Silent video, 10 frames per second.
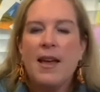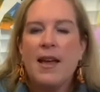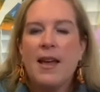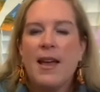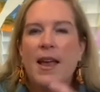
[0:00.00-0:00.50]

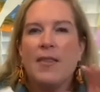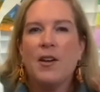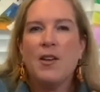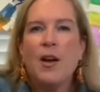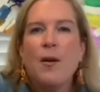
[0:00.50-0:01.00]
And there
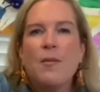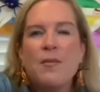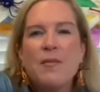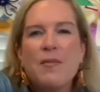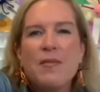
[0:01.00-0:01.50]
you go.
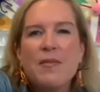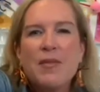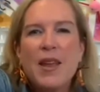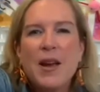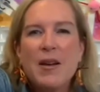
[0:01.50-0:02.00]

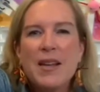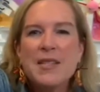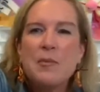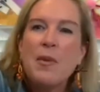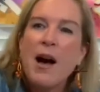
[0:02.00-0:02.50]
There is
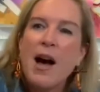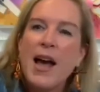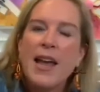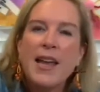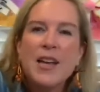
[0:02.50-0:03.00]

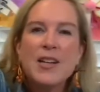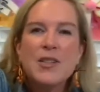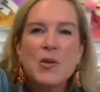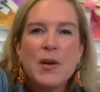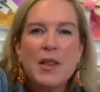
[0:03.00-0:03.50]
my
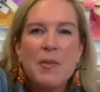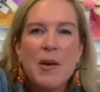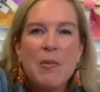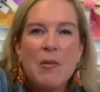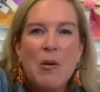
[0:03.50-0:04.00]
toilet
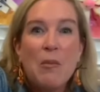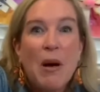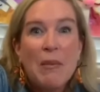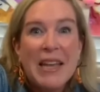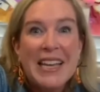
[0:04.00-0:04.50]
paper roll
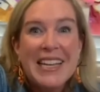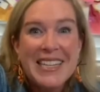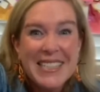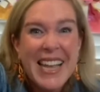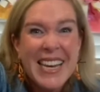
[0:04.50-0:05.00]
mummy.
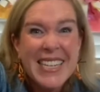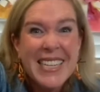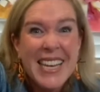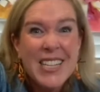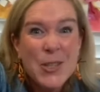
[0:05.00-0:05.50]
Isn't that
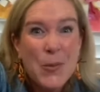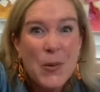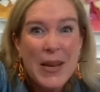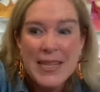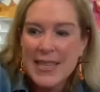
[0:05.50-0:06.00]
easy? Super
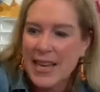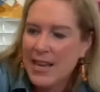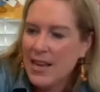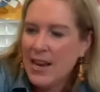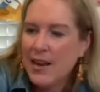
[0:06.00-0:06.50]
easy.
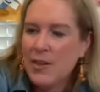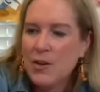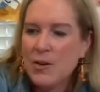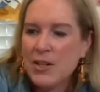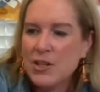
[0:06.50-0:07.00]
And then you
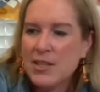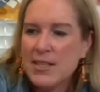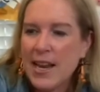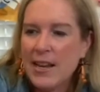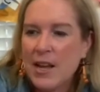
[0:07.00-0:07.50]
can just
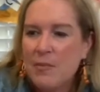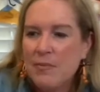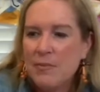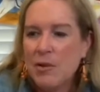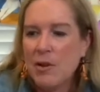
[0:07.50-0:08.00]
stand them.
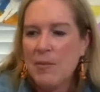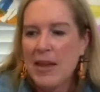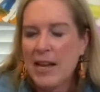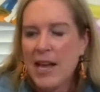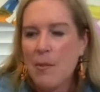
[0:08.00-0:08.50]
You can make
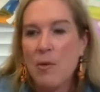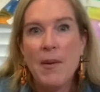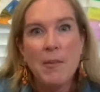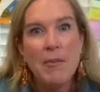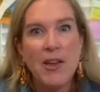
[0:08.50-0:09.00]
a couple,
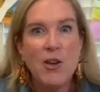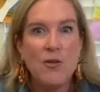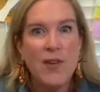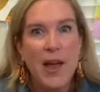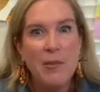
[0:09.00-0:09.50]
maybe make your
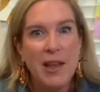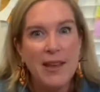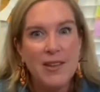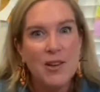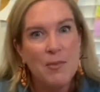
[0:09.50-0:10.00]
family.
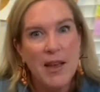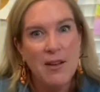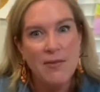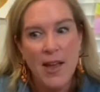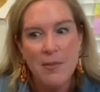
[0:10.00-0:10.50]
You can make a
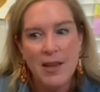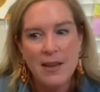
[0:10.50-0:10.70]
family.